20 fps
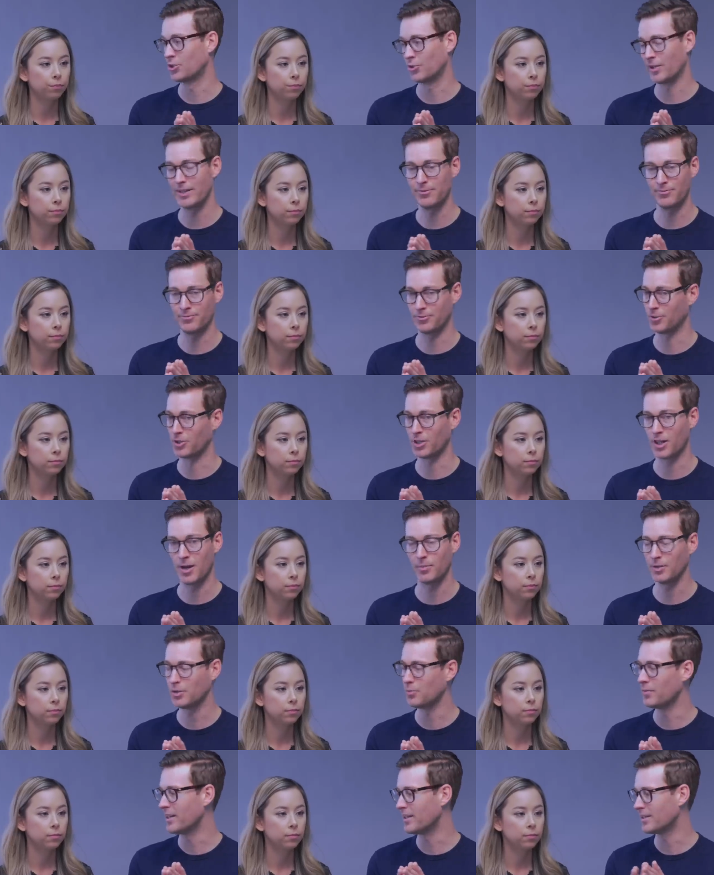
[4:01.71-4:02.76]
Speaker 1: great for a
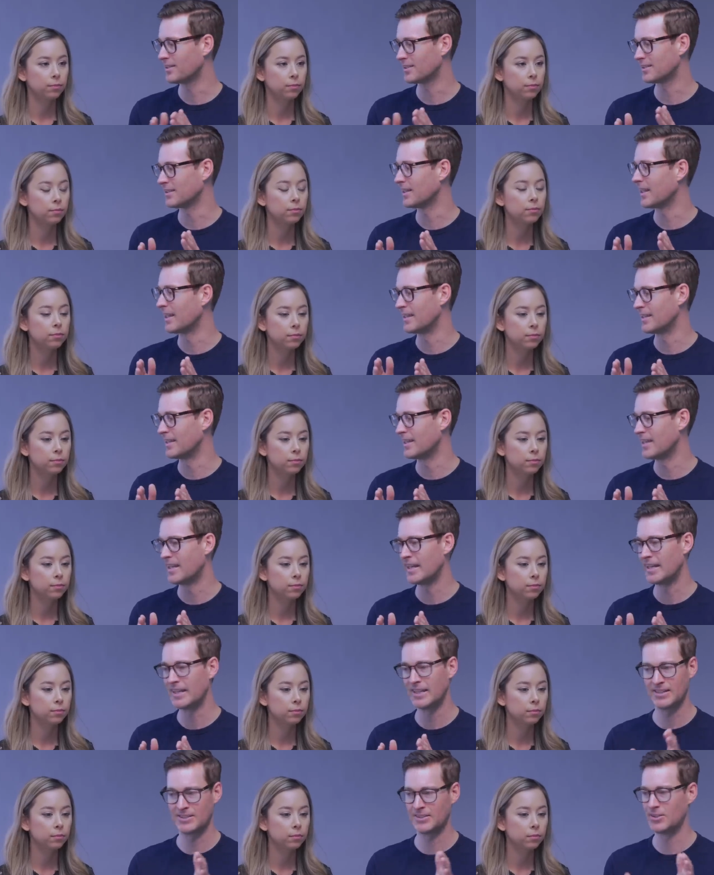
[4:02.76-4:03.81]
couple of weeks, and
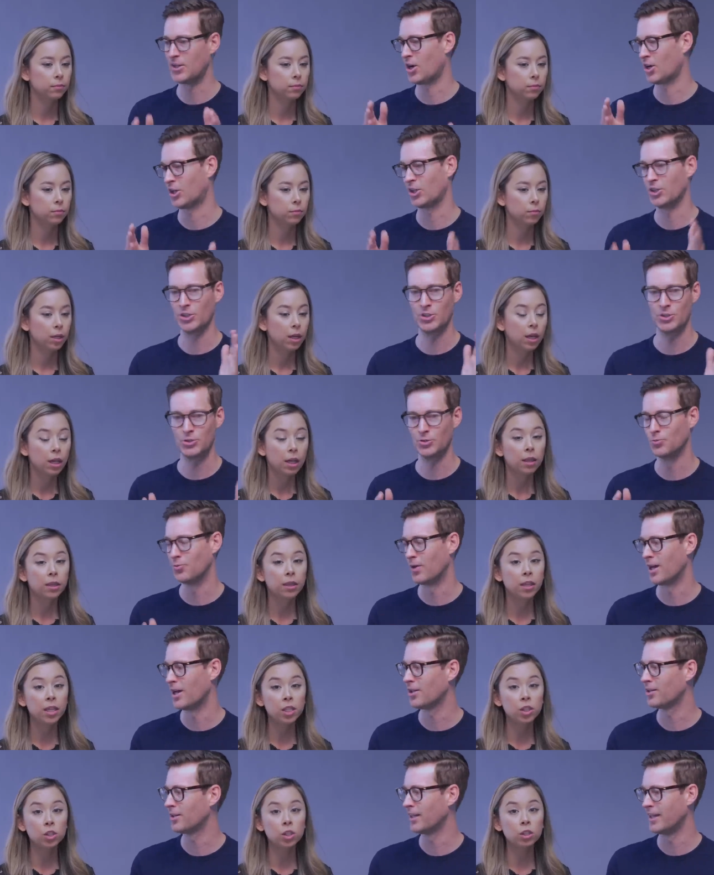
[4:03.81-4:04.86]
then it's not going to do
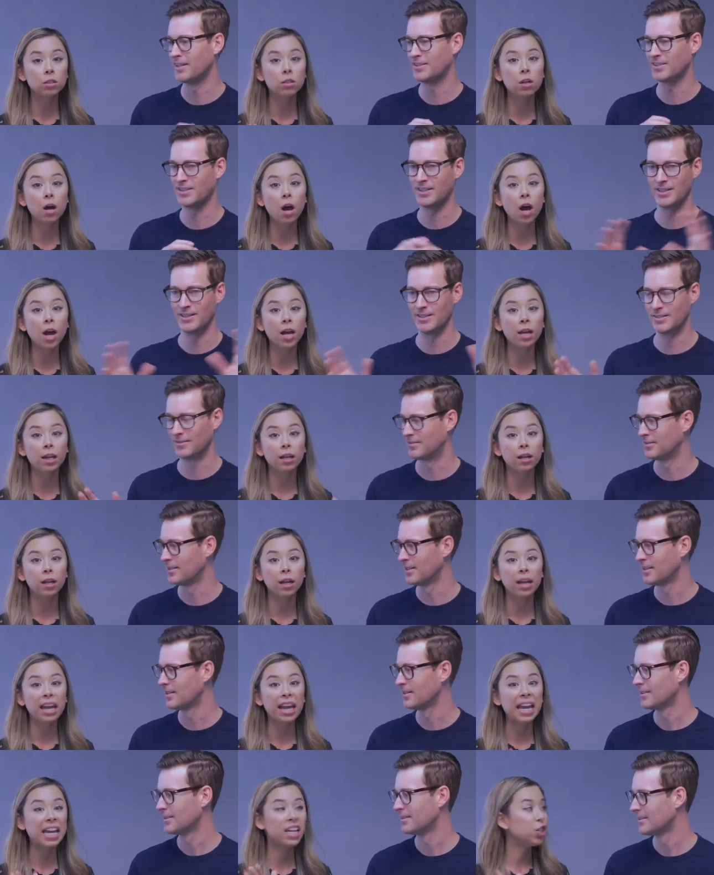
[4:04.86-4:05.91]
well. These are not
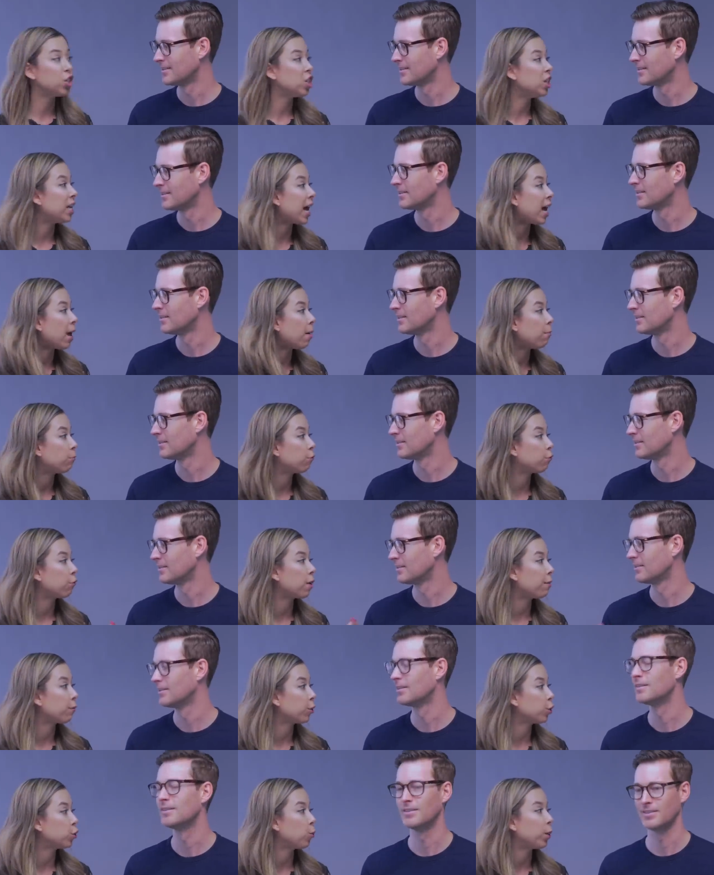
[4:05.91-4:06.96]
Speaker 2: H&M
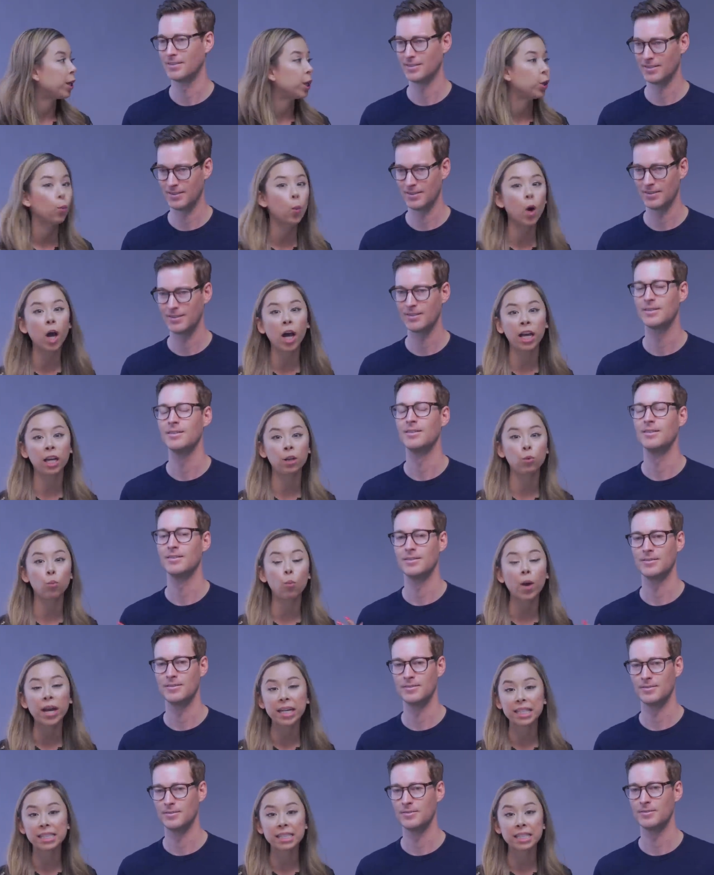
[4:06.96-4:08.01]
Forever
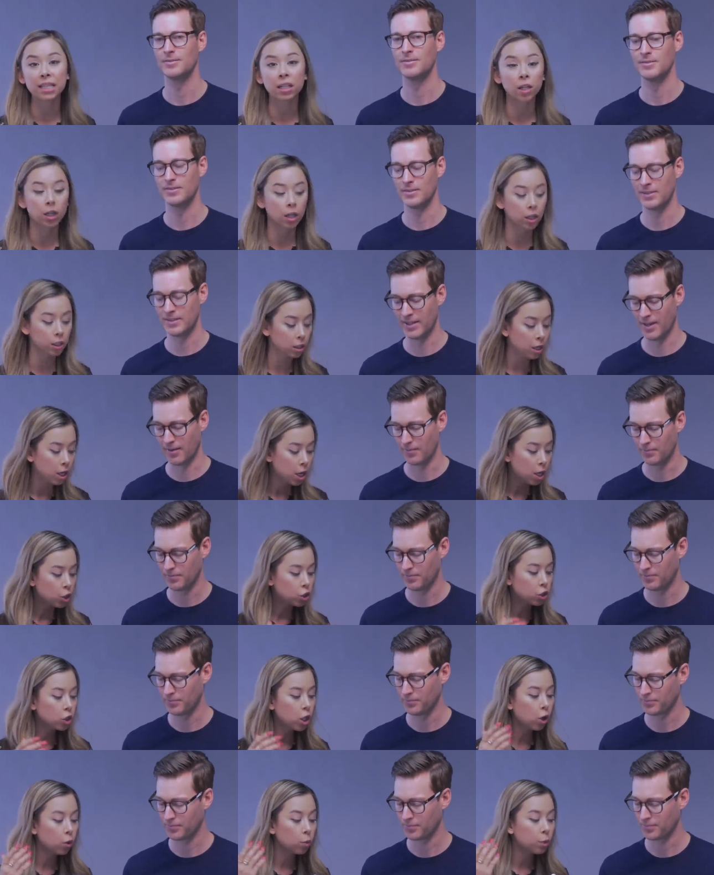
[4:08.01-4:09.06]
21 white sneakers. Yeah.
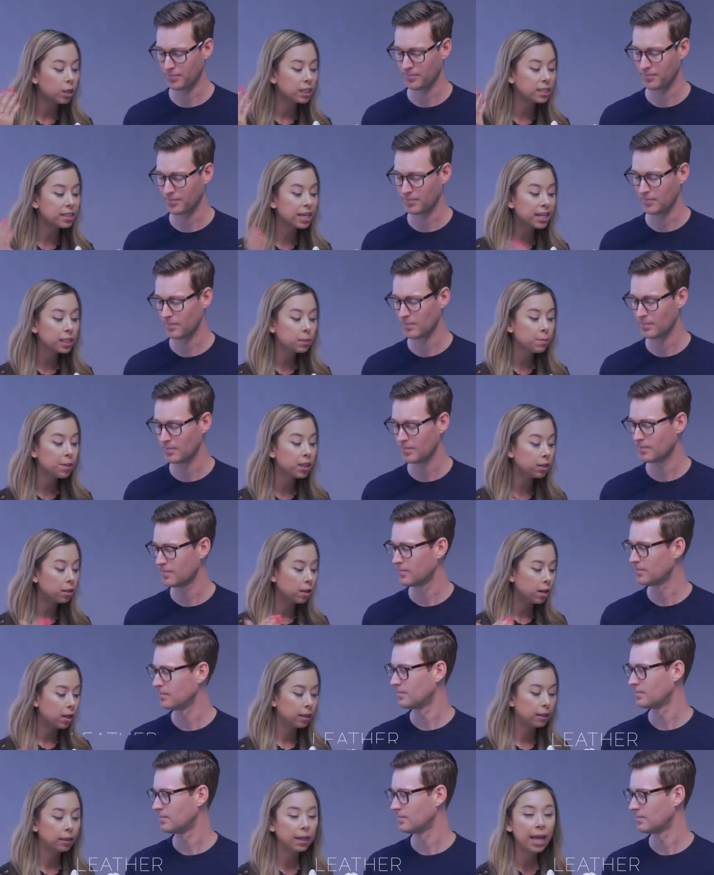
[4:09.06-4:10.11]
So Stan Smith
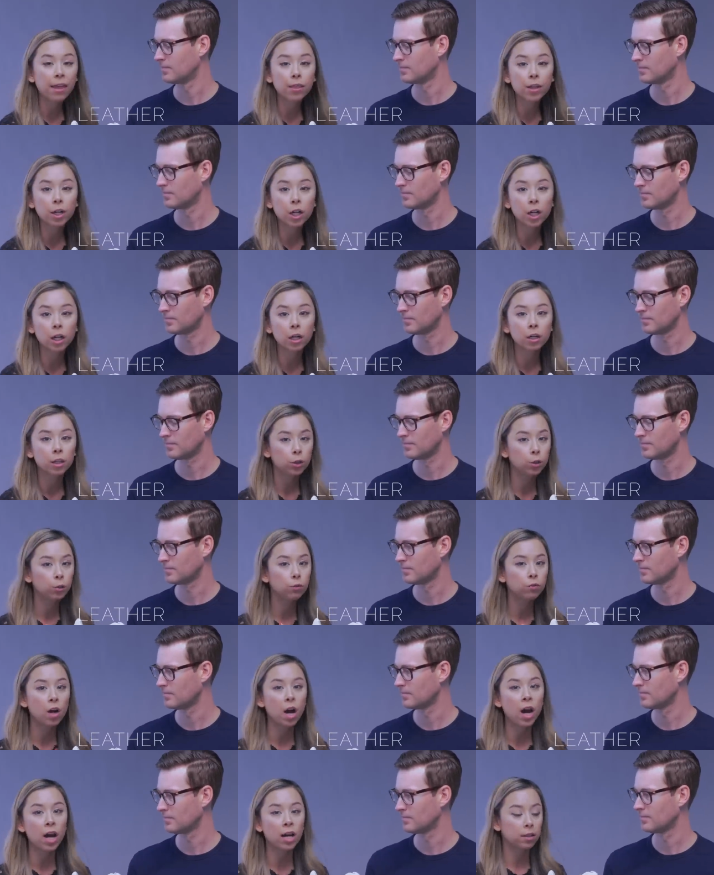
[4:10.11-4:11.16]
leather,
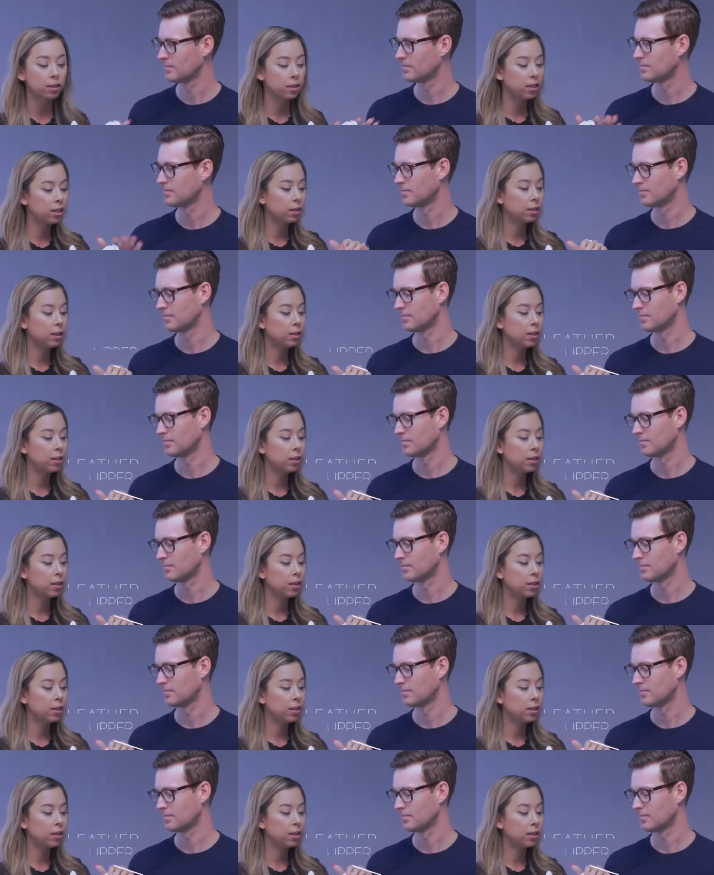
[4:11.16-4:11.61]
you've got the,